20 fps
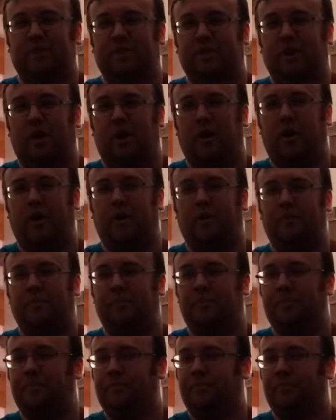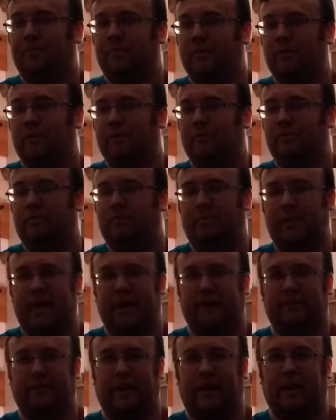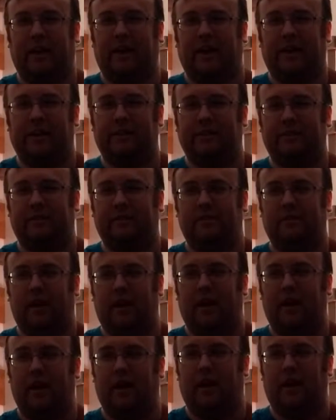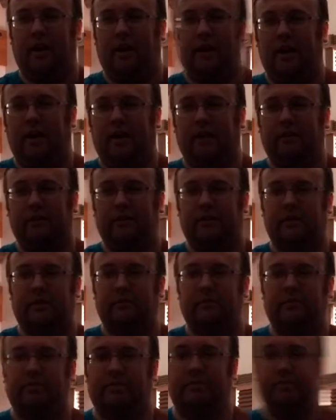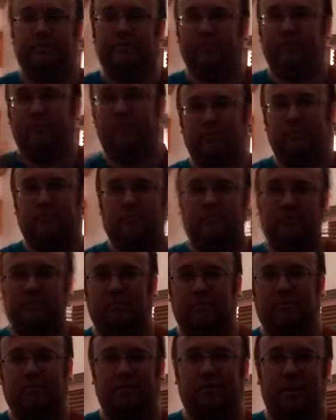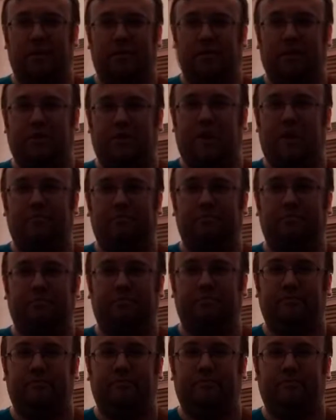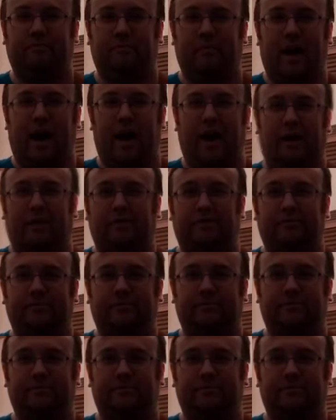So thanks again, guys, and have a good time. Bye.